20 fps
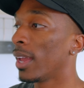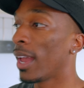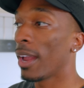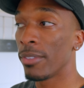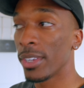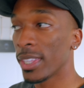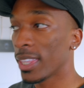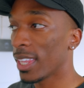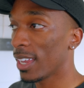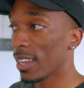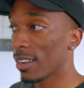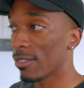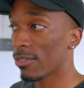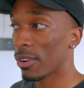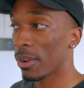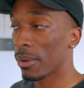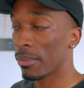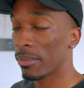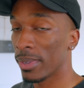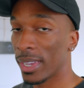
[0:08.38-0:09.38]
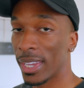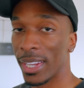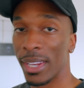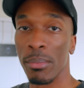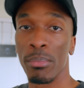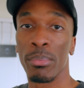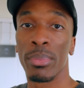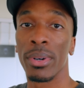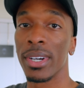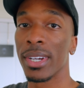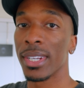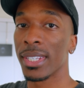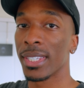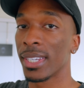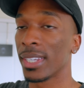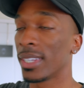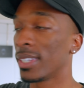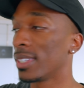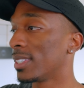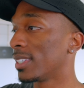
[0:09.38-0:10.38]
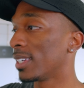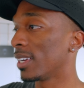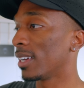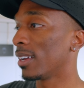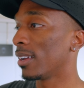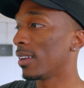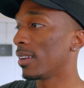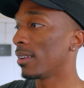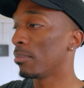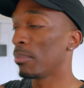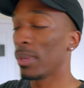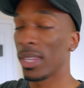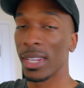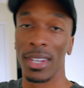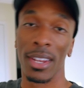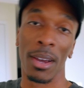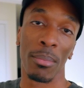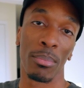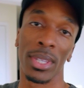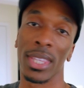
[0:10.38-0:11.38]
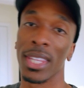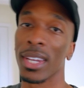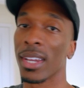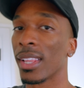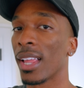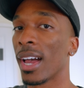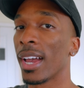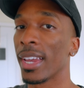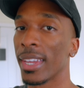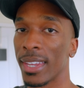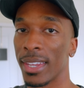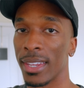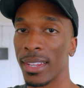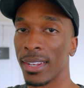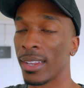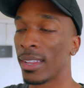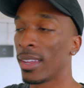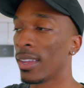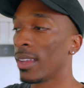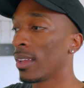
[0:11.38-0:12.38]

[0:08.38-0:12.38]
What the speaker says: everything from getting booked to meeting up with the client,